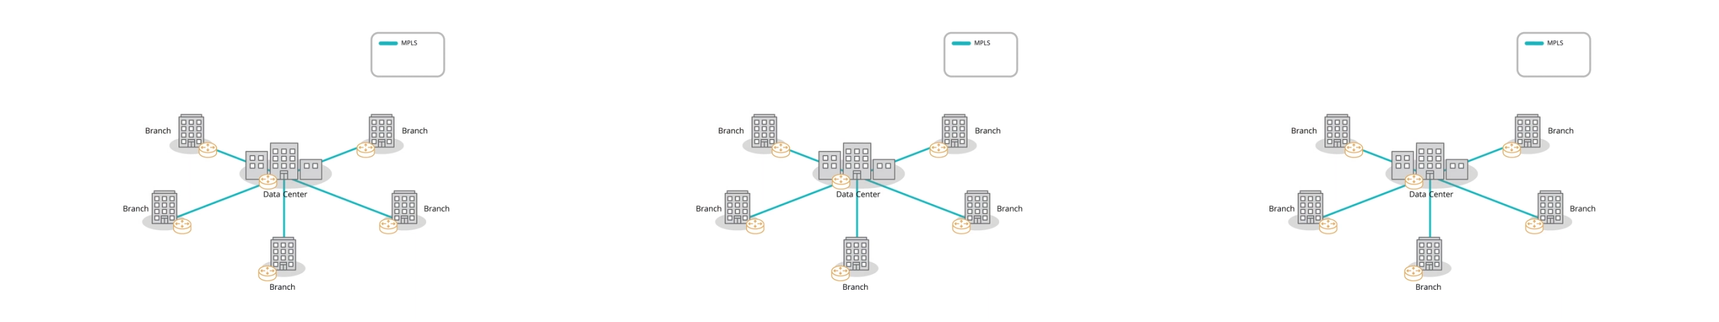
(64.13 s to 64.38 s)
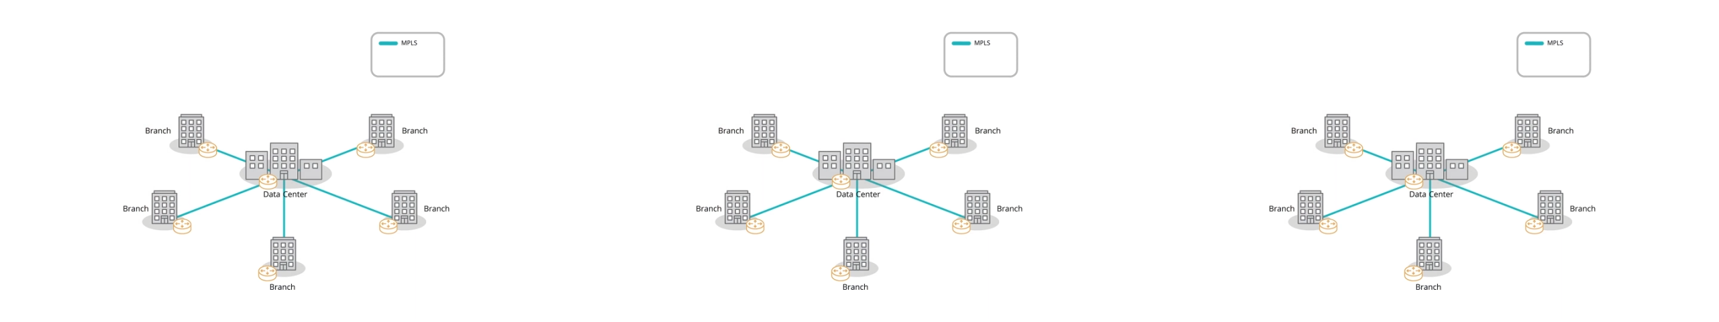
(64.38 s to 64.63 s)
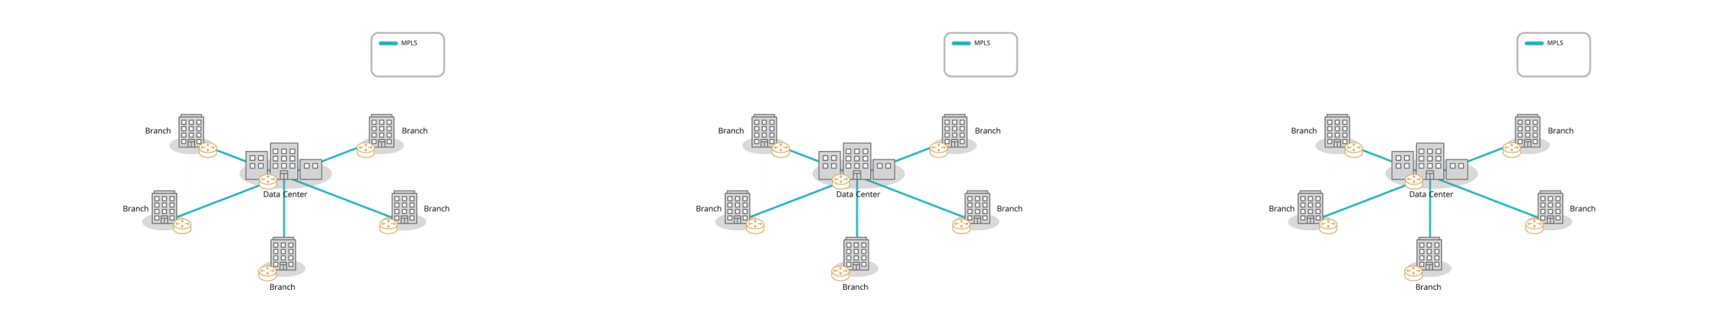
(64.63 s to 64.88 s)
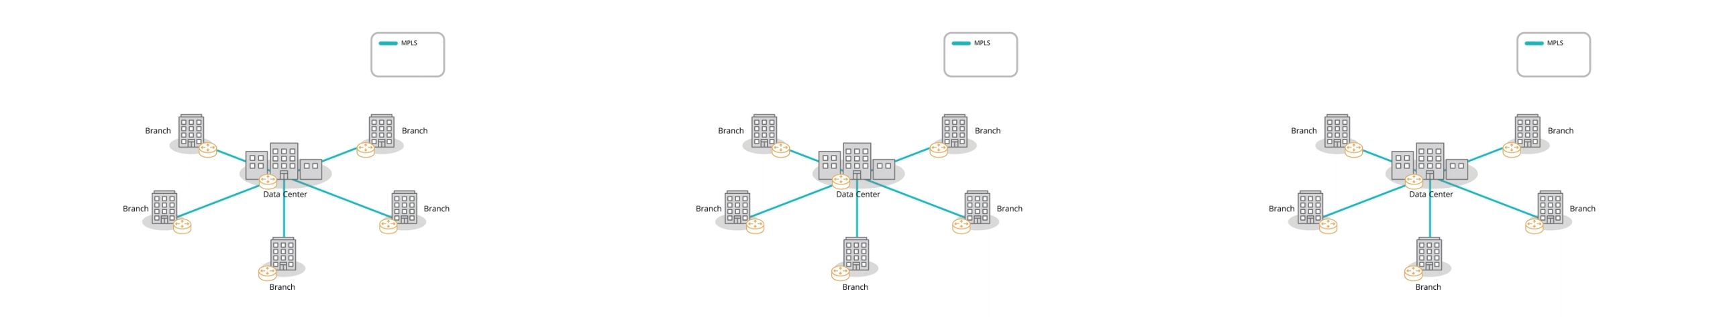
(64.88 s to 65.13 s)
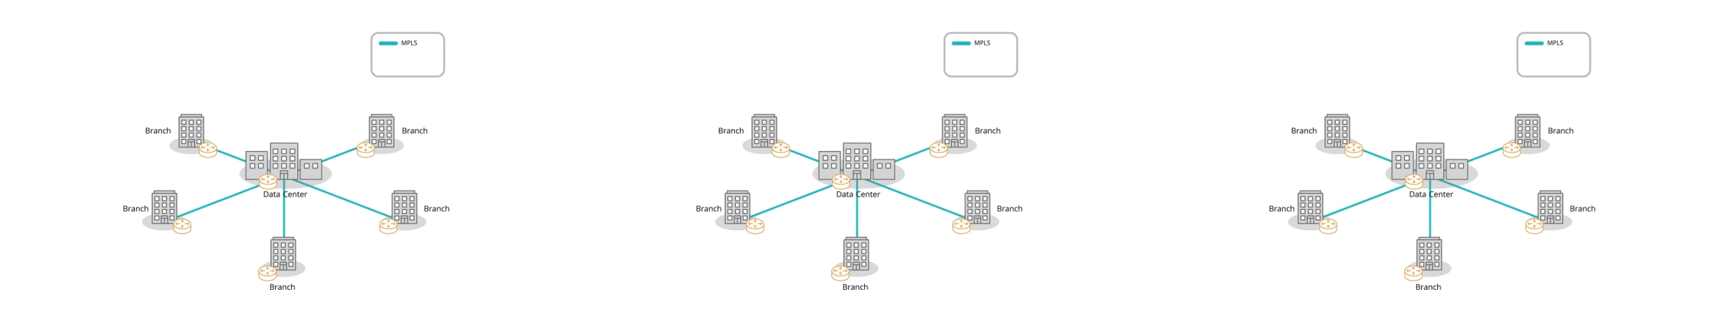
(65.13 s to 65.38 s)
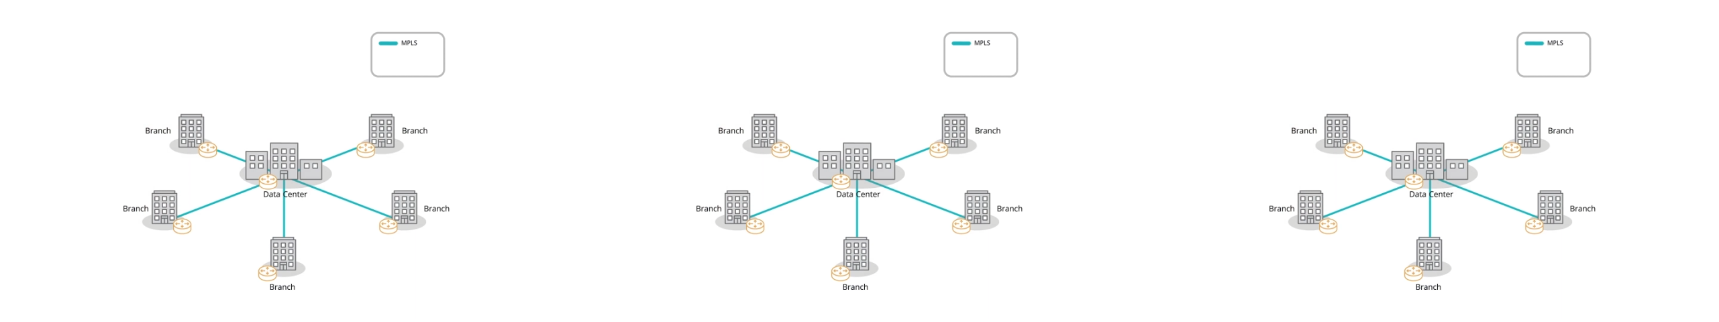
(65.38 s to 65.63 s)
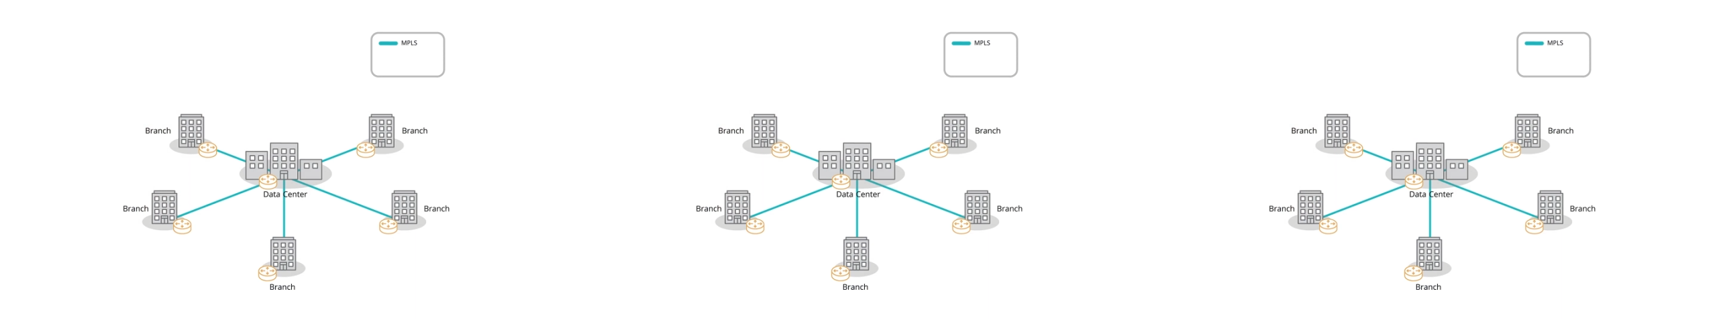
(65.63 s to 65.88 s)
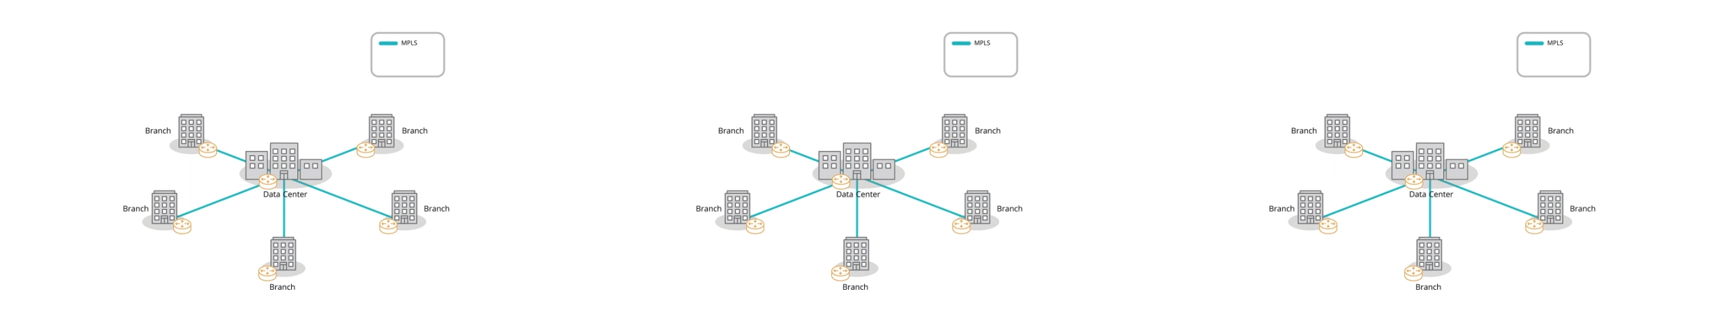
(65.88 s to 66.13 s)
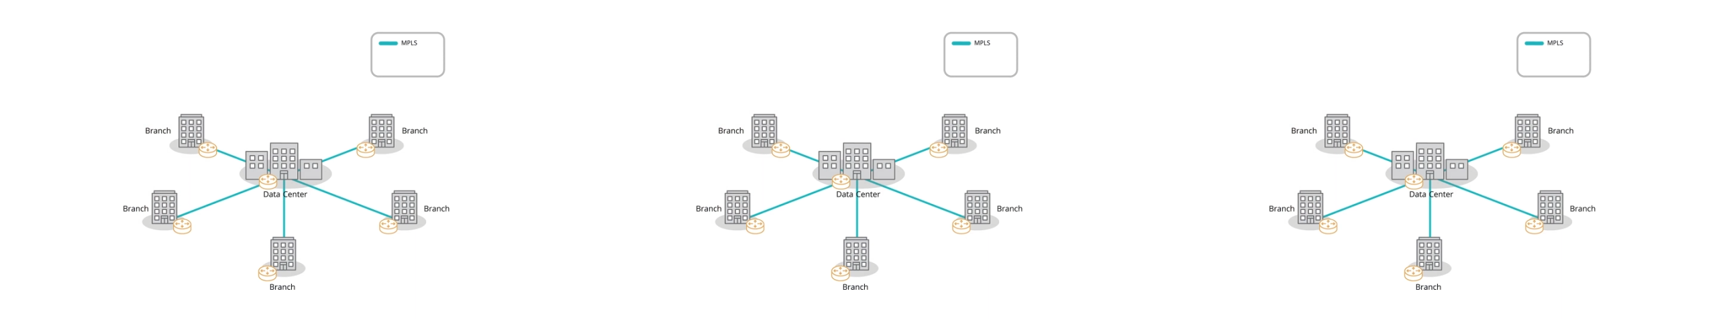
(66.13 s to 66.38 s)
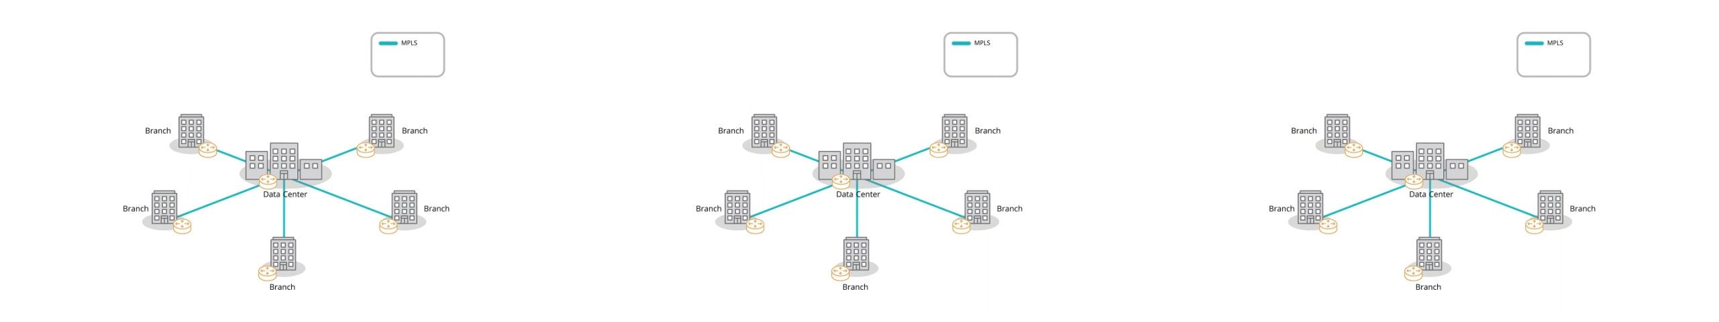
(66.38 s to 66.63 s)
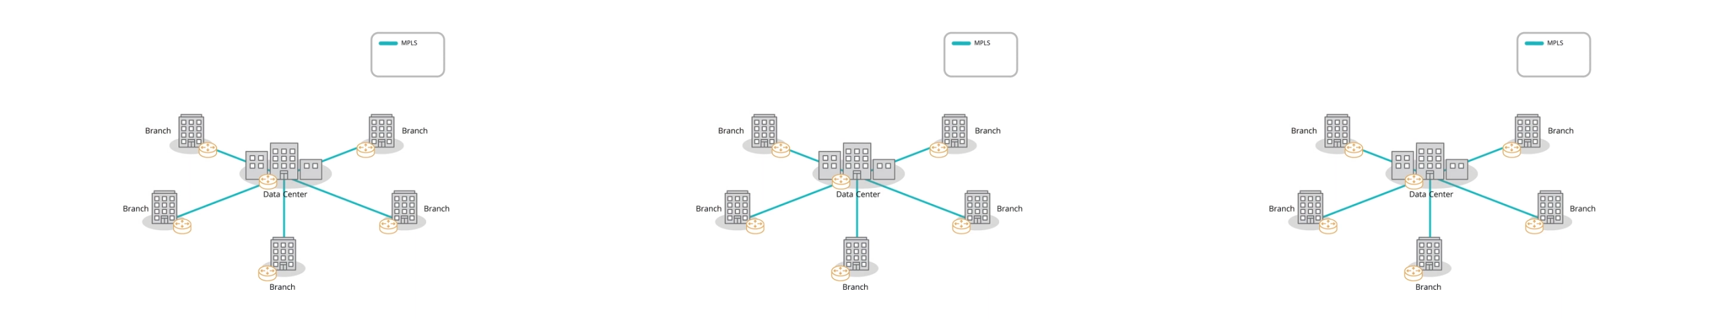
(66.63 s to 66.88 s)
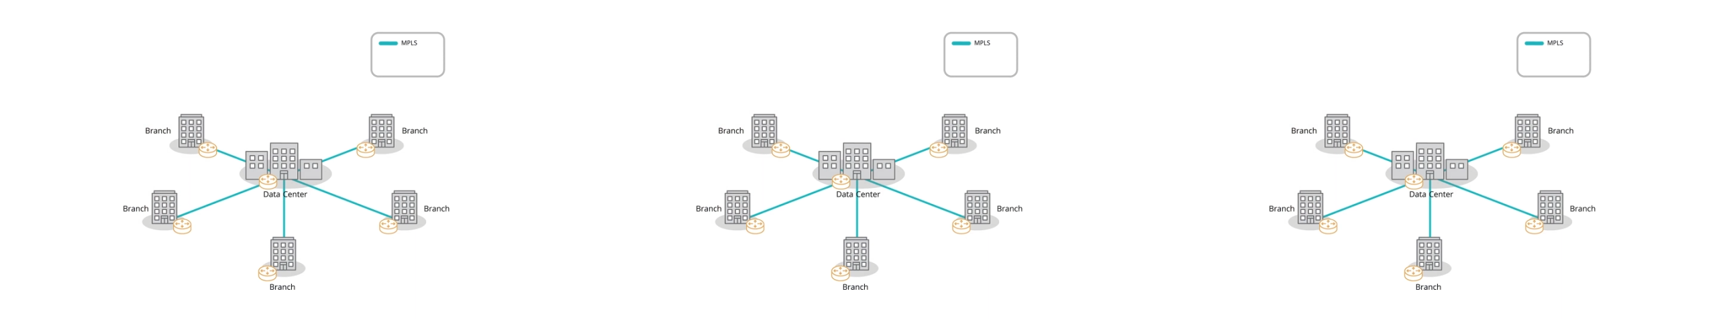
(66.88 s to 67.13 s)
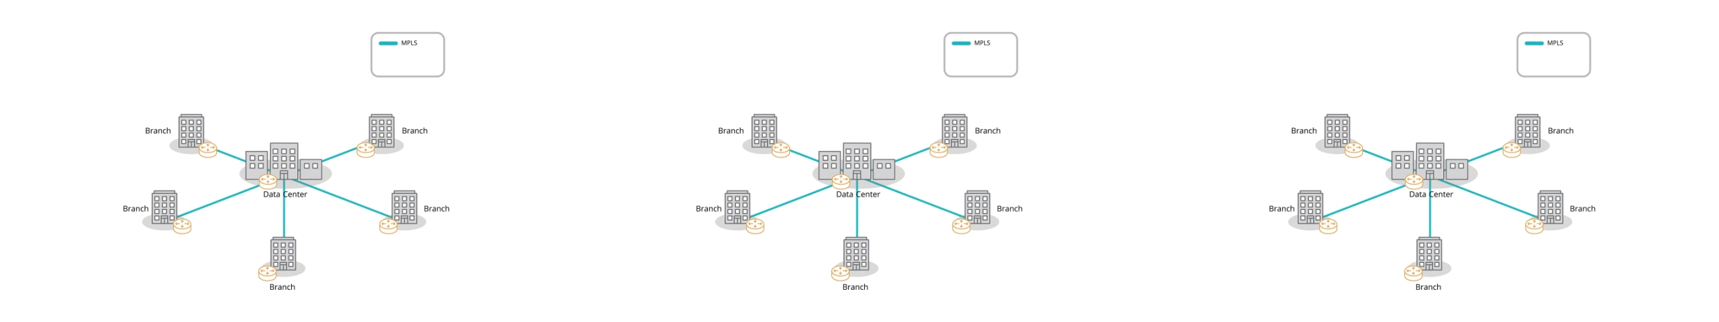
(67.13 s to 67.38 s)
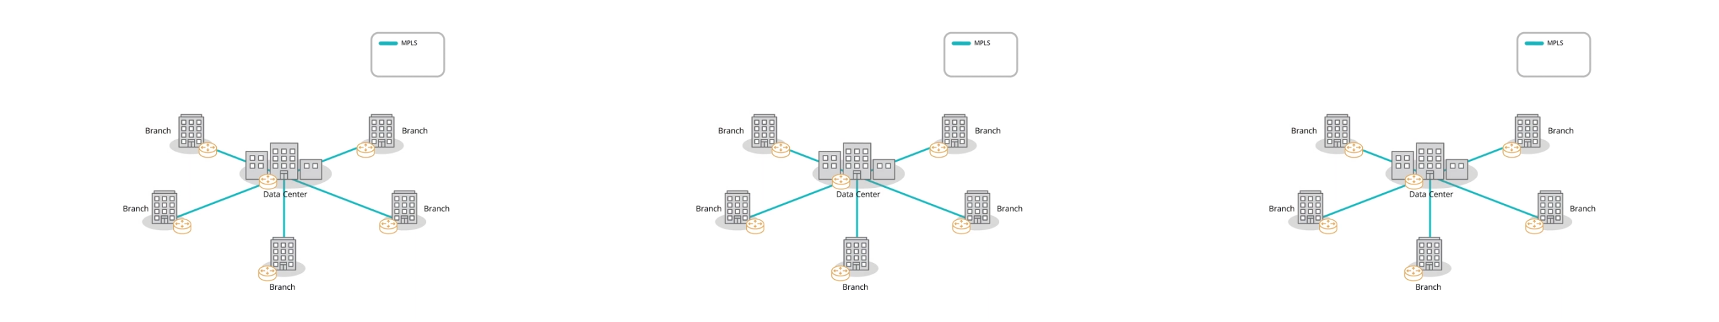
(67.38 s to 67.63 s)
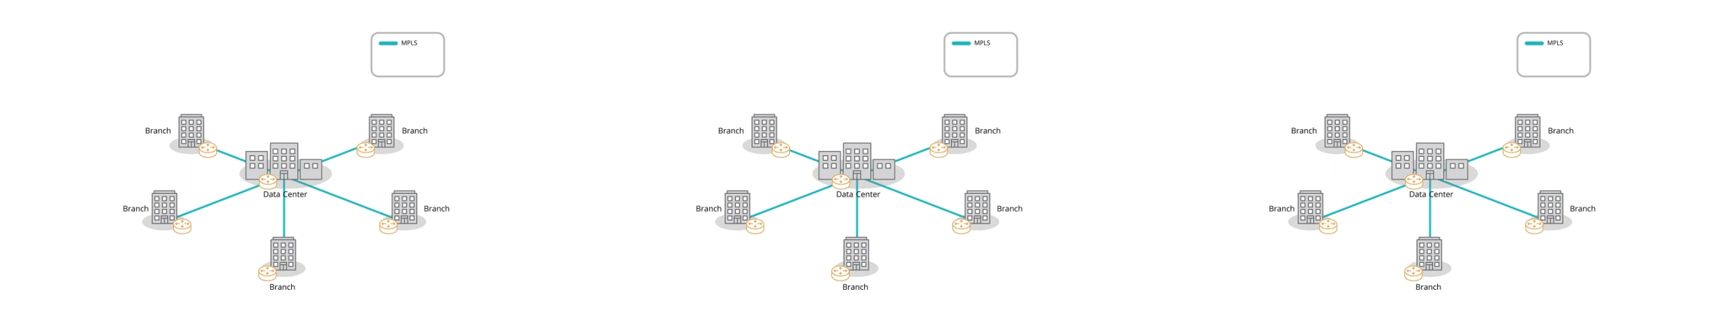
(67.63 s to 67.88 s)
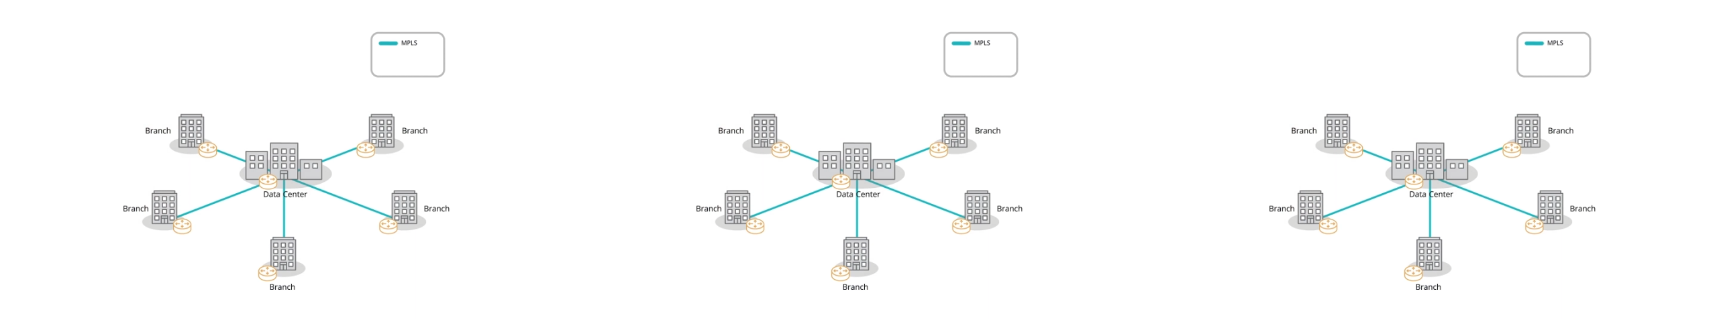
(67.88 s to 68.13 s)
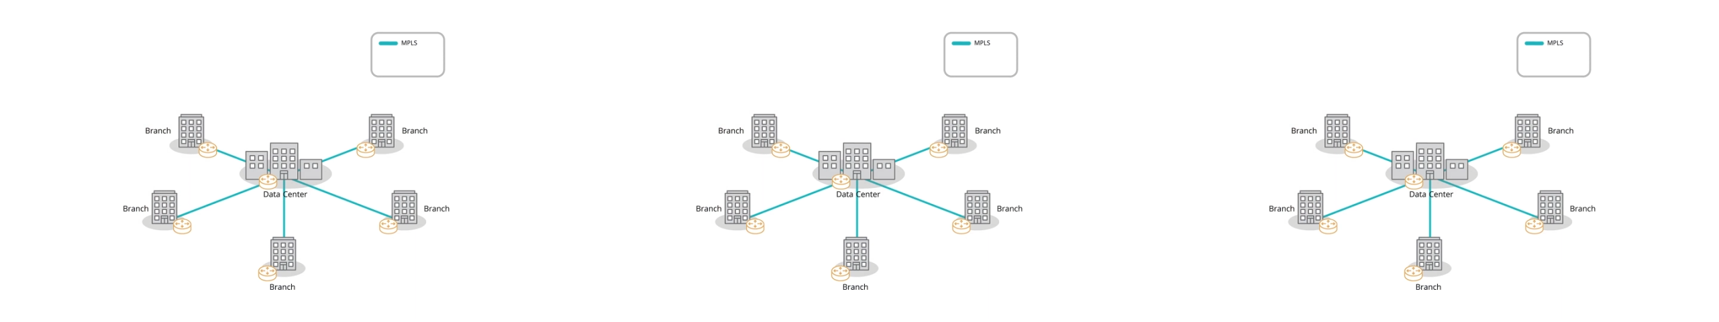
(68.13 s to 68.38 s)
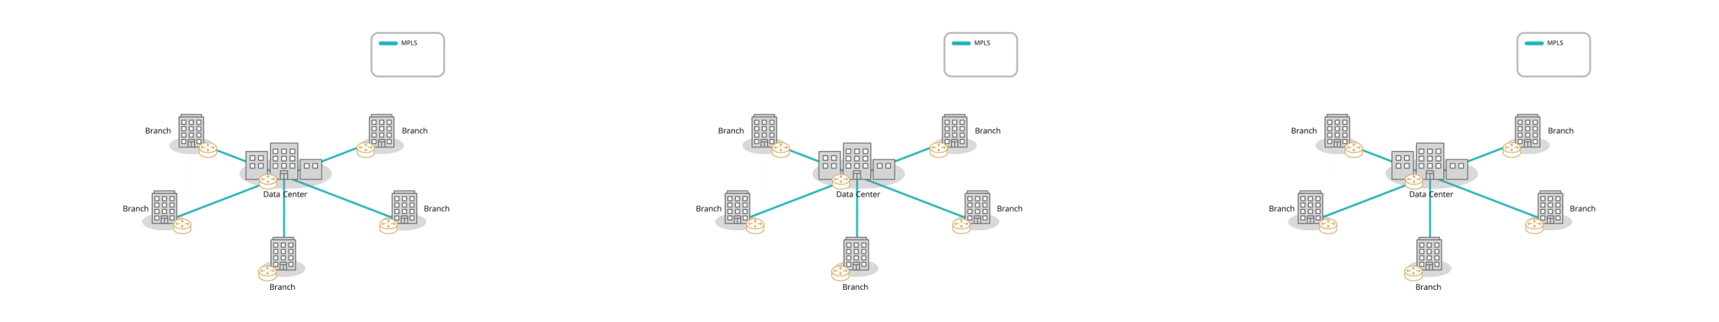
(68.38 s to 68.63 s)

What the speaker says: [unreadable: no face in view]